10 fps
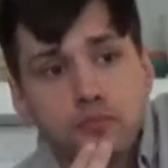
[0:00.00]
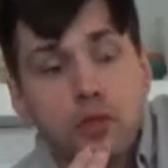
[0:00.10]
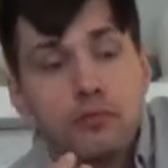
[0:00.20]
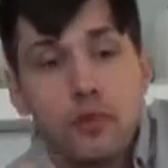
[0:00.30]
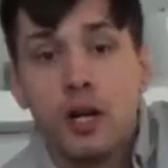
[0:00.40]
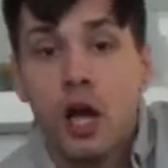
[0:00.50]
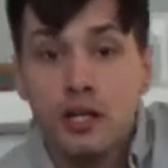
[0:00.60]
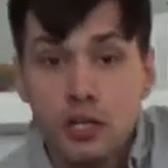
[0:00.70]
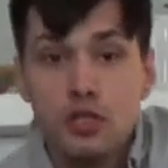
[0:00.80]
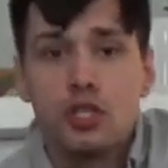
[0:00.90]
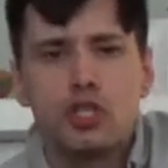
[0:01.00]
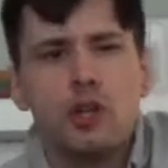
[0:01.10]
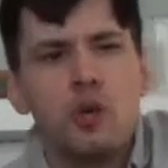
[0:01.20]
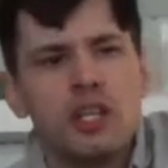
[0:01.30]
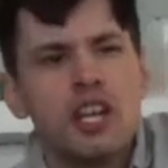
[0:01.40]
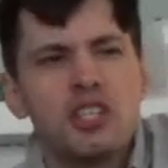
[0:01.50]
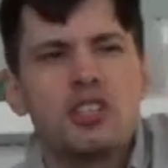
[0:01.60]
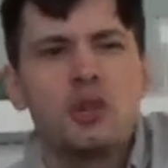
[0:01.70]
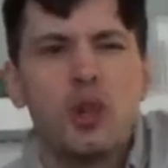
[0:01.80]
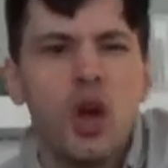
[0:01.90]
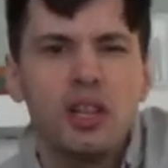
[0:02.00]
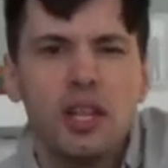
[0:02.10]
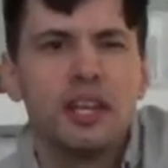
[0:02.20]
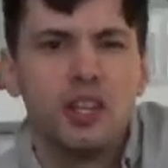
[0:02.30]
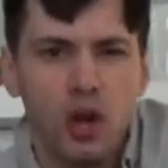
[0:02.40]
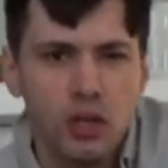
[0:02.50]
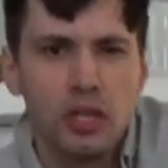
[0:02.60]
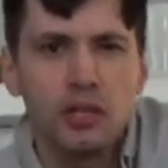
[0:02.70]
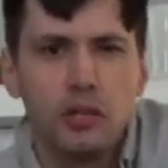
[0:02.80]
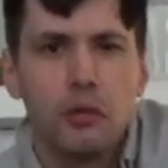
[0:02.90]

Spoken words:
for an onion stew, it tastes a lot like garlic.